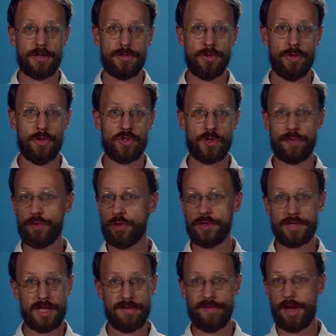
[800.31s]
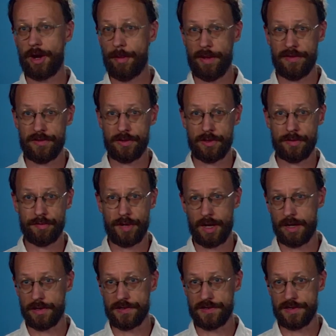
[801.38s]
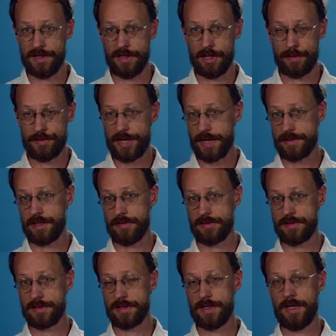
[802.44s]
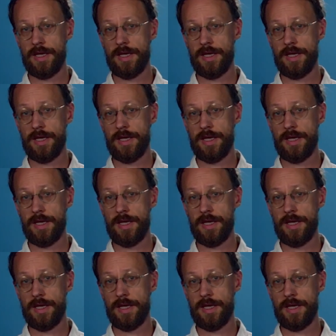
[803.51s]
to support environmental policy objectives.